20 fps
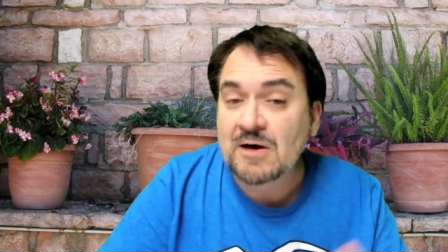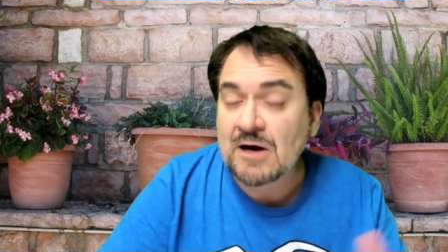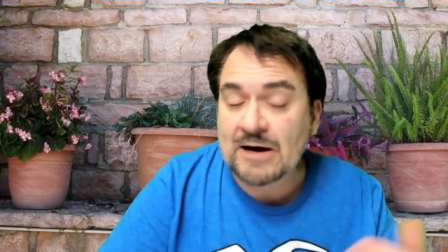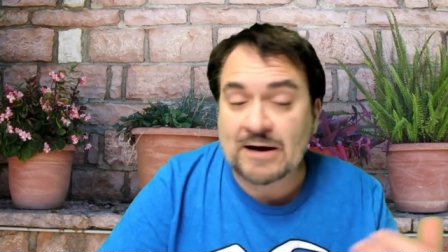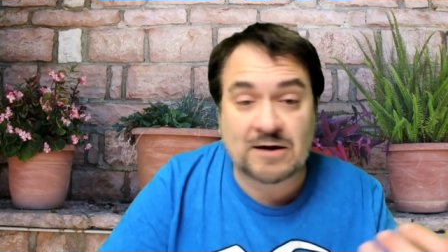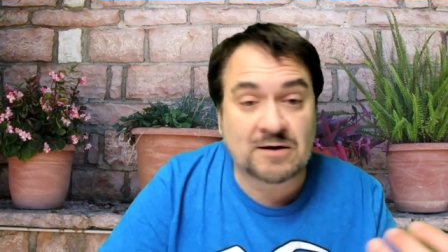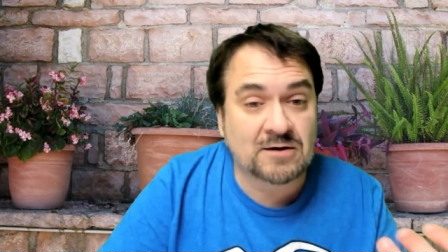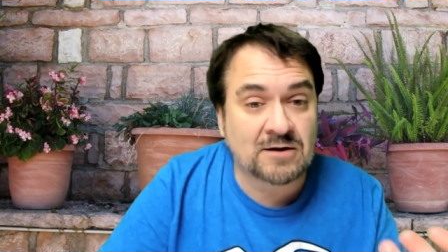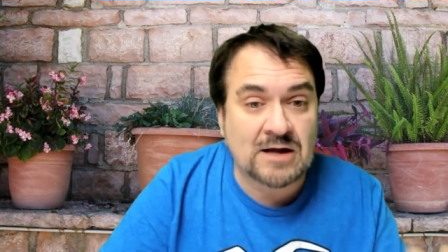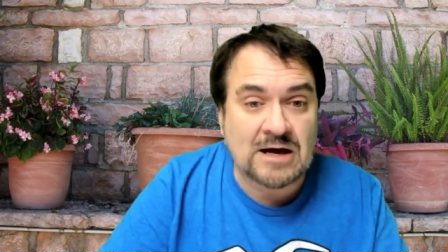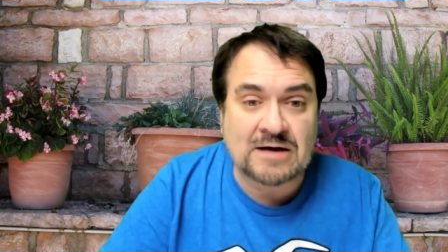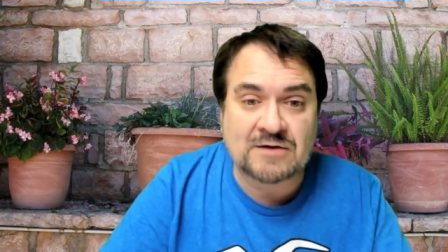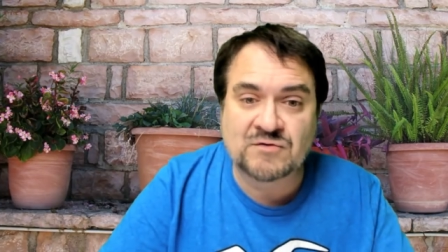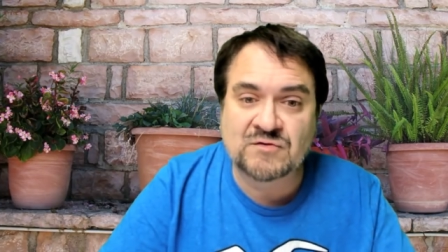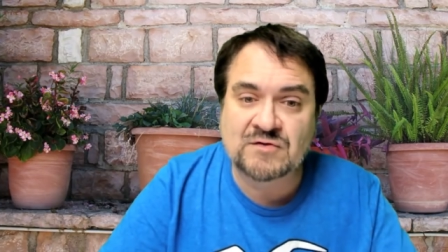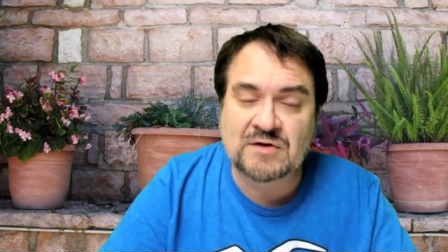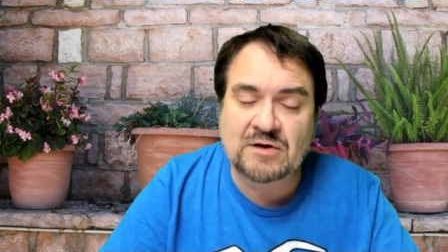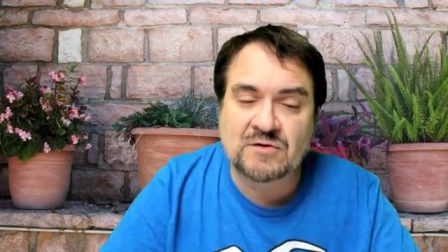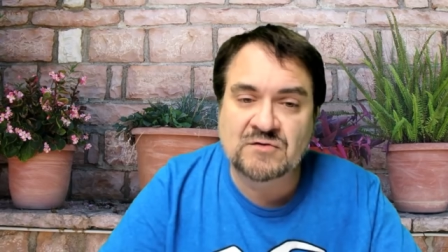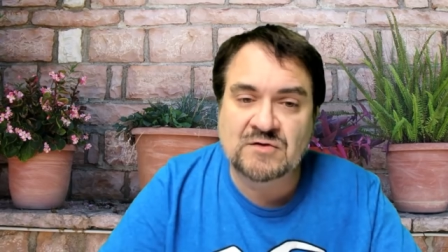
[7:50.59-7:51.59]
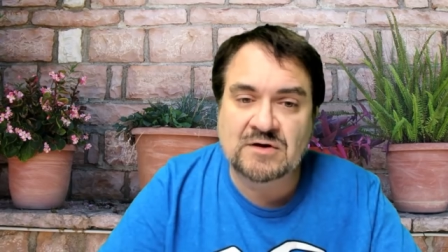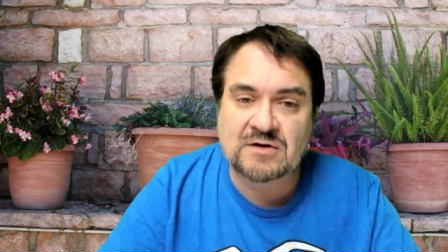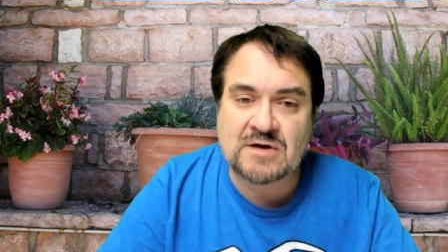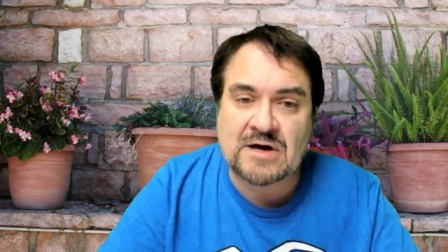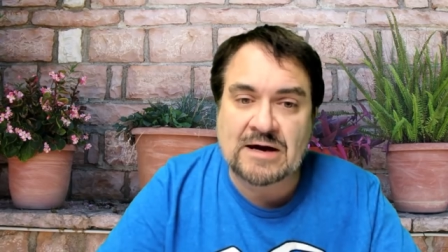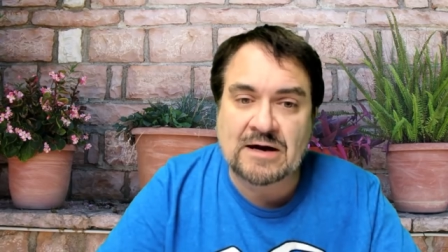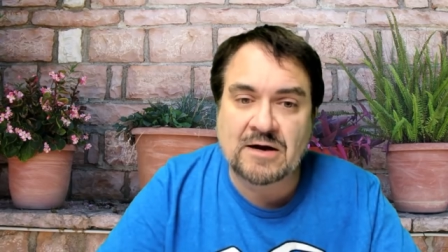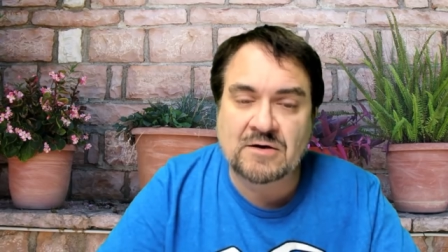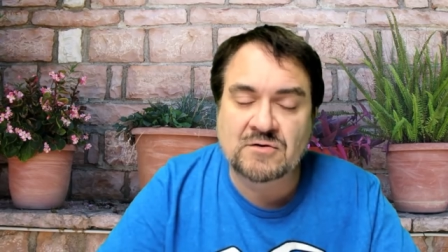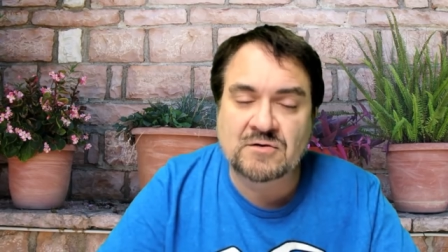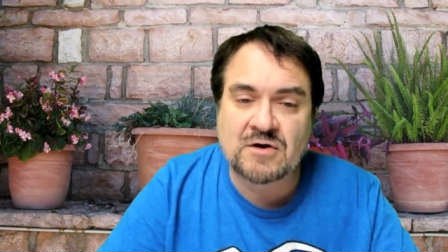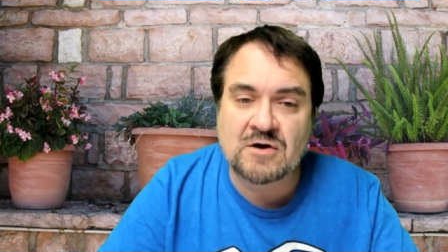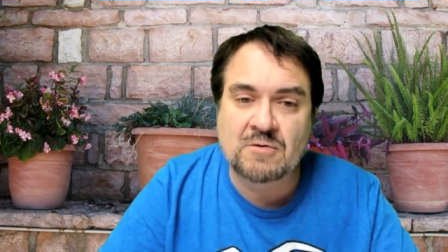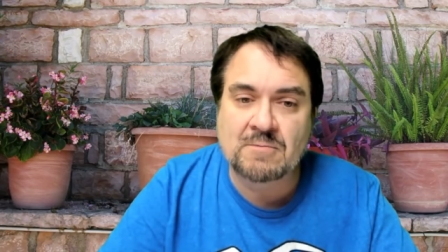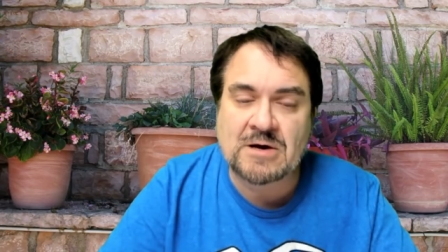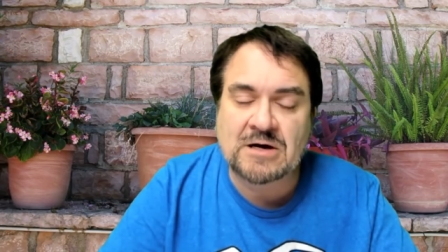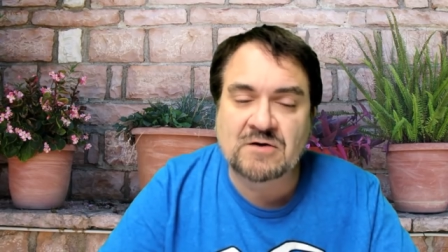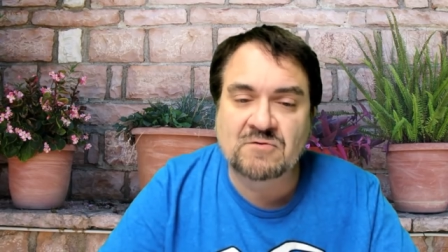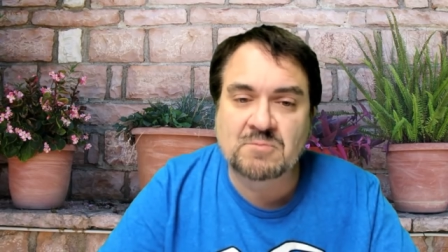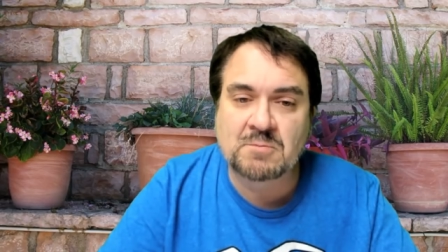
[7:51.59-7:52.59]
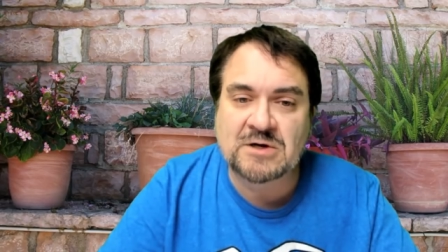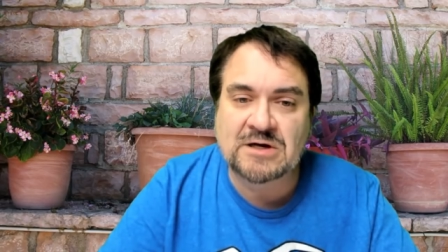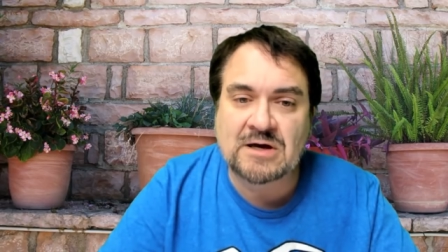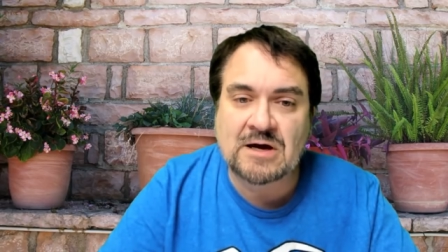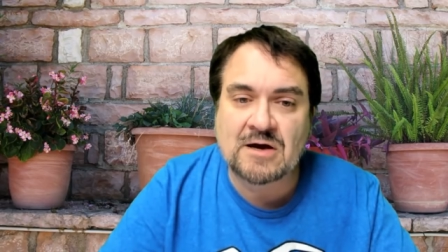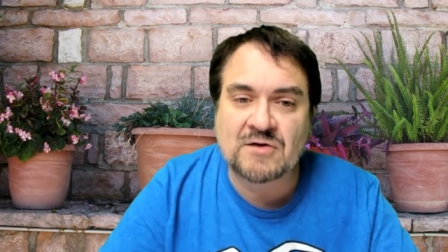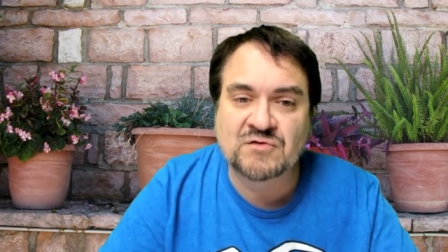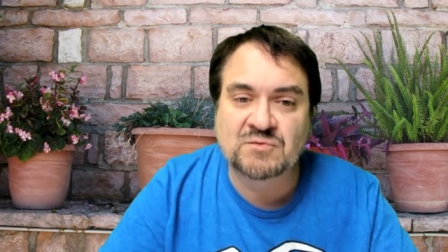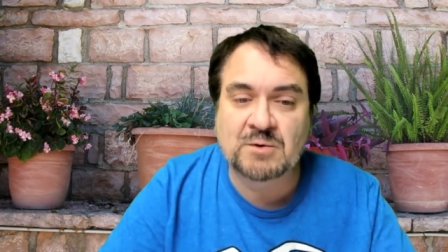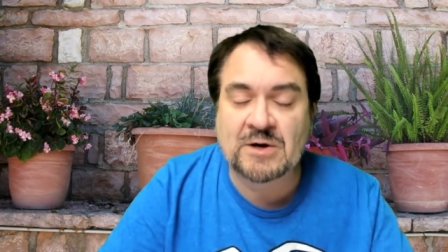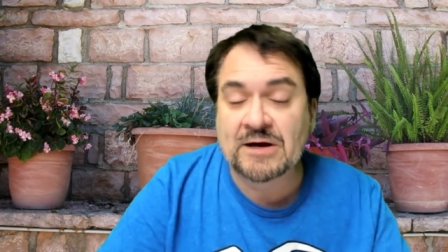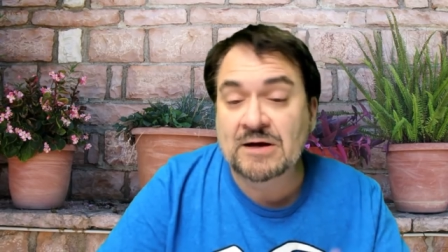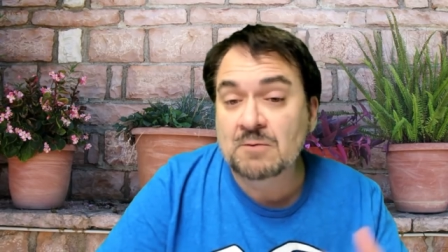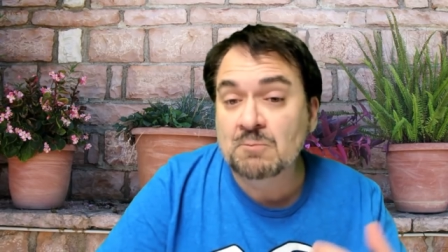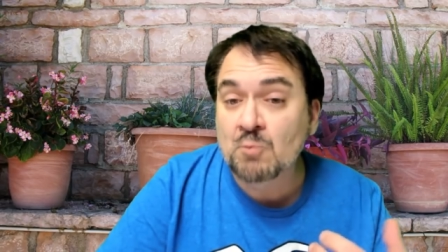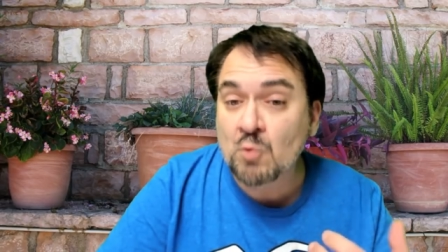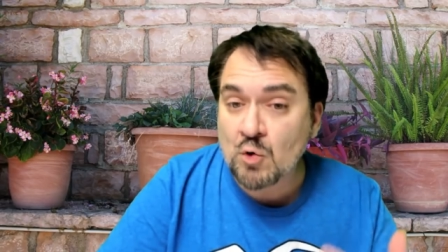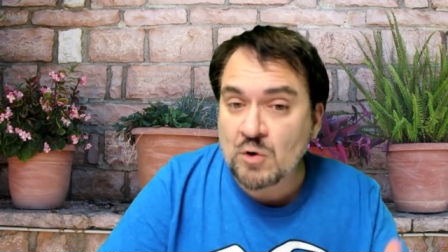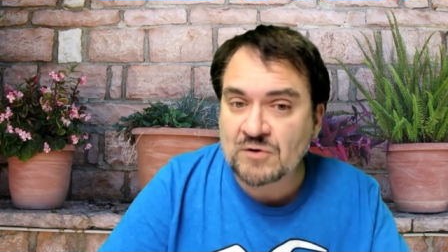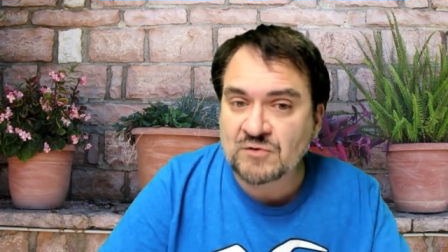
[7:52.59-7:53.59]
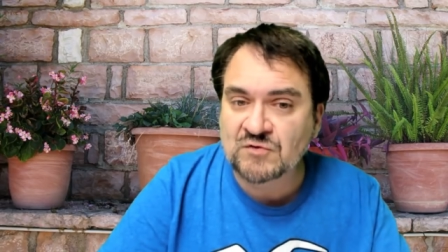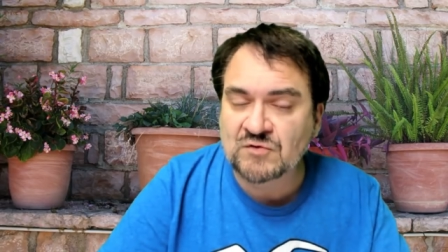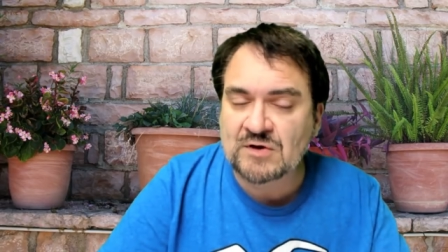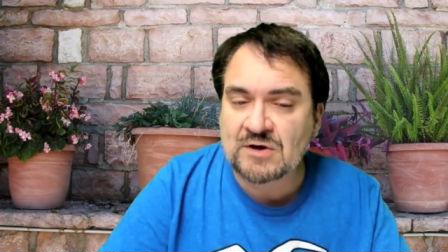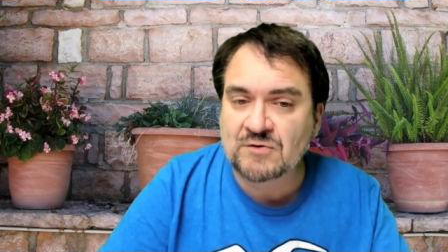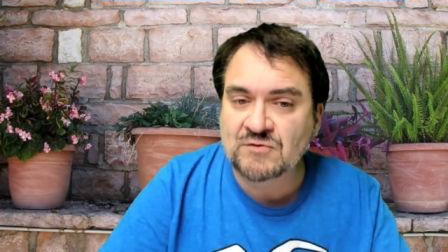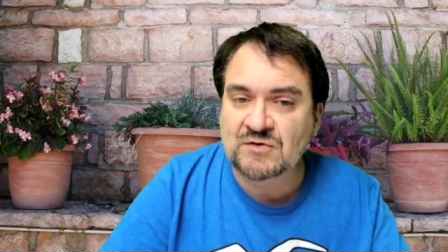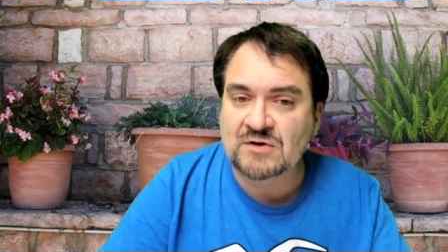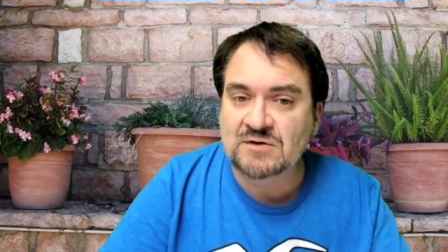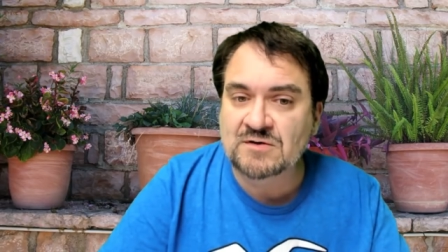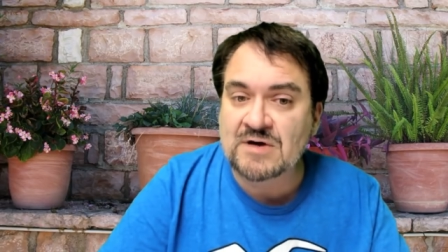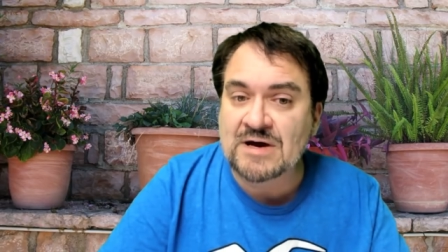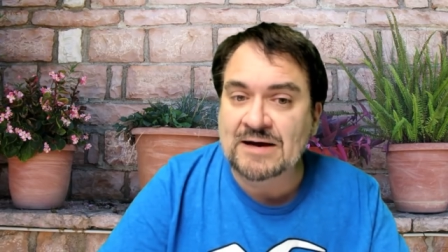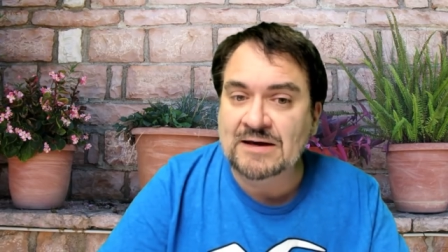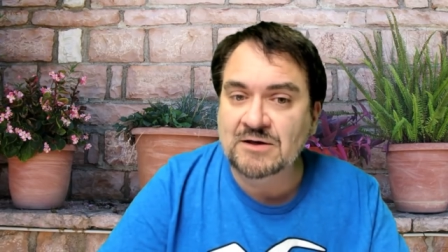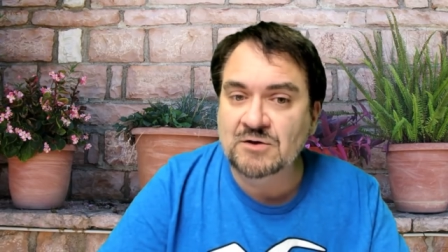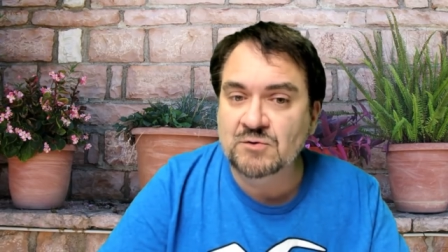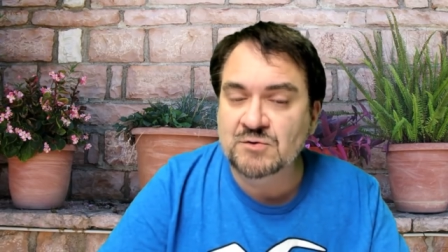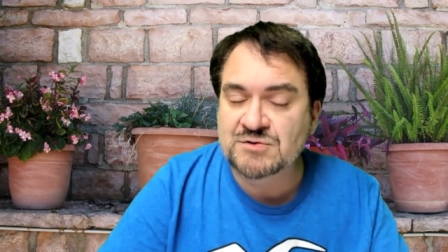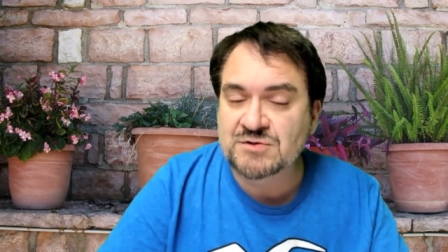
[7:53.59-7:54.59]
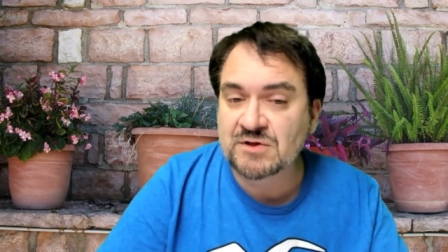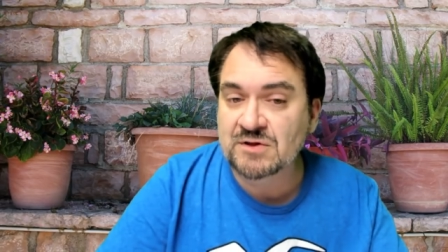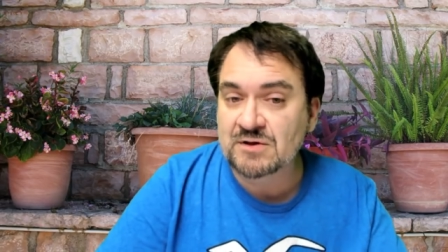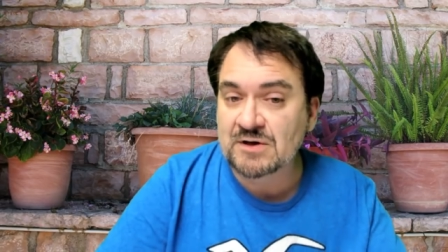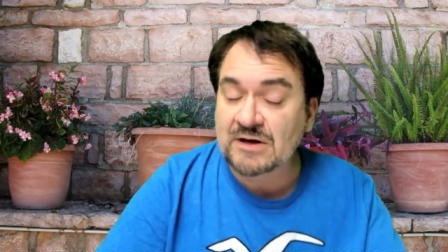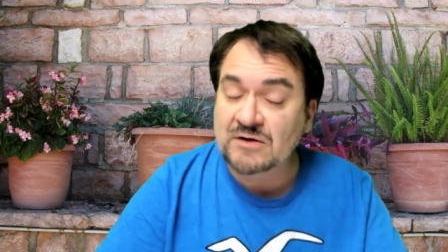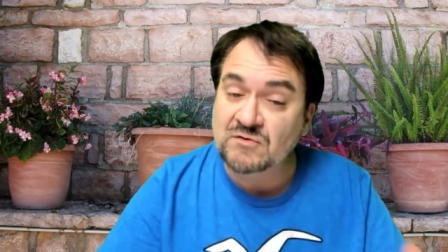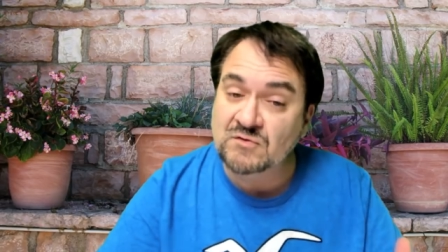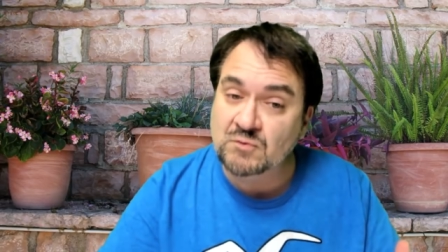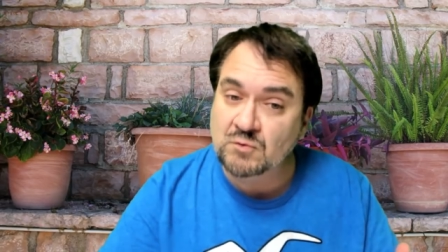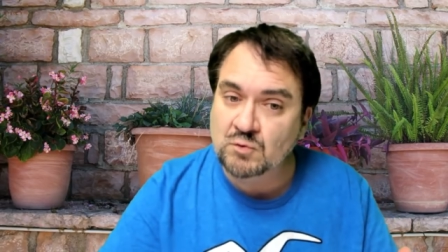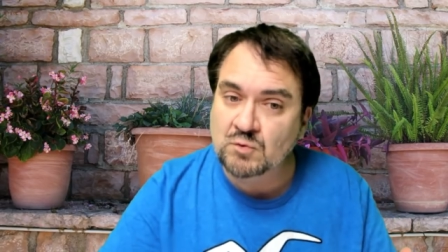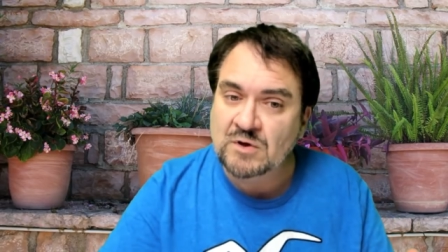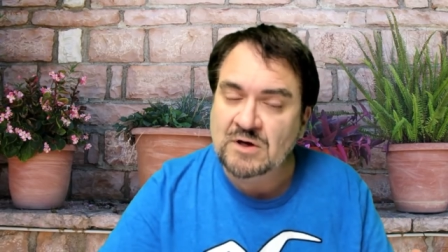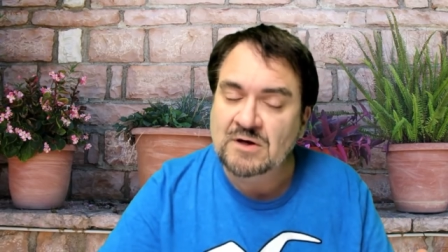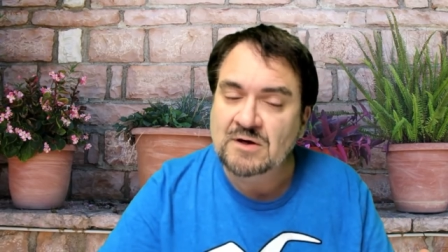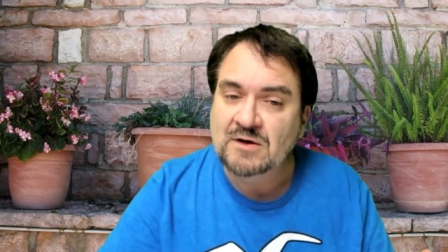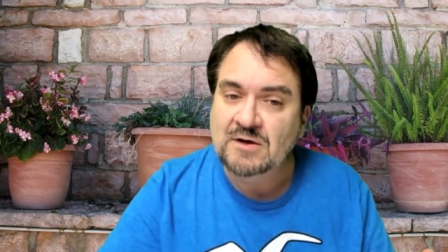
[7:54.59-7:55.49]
I get a lot of sales at night. I don't know about everybody else, but I get more sales at night usually than I do